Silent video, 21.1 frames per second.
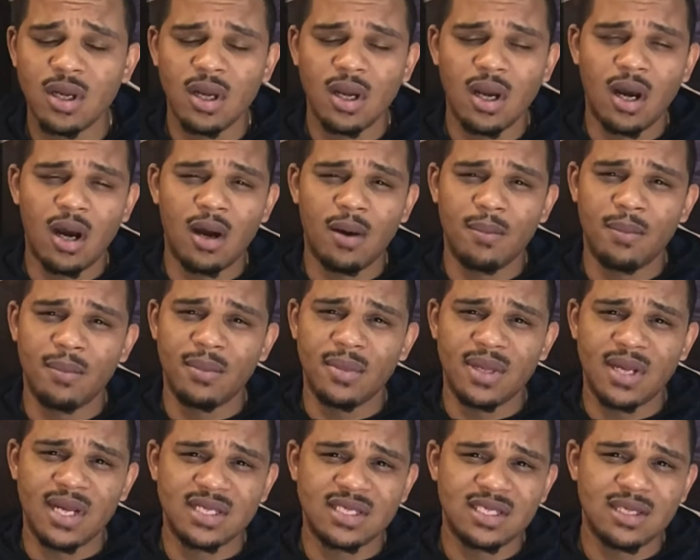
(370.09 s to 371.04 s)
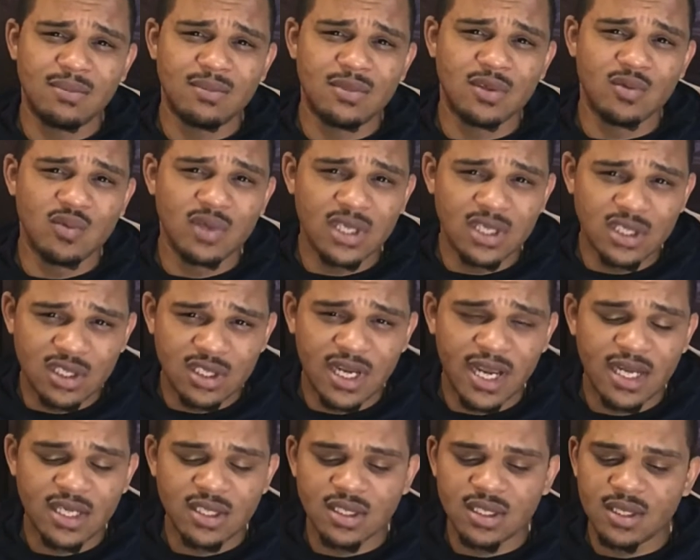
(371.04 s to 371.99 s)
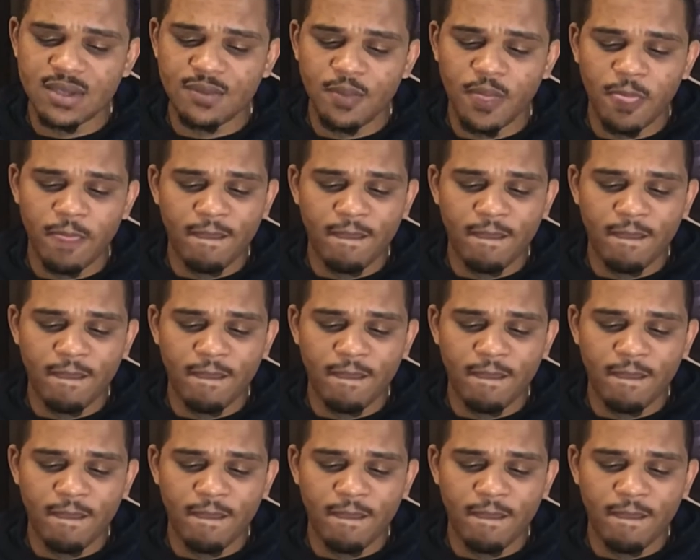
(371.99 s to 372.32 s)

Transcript: has seemed to really change it.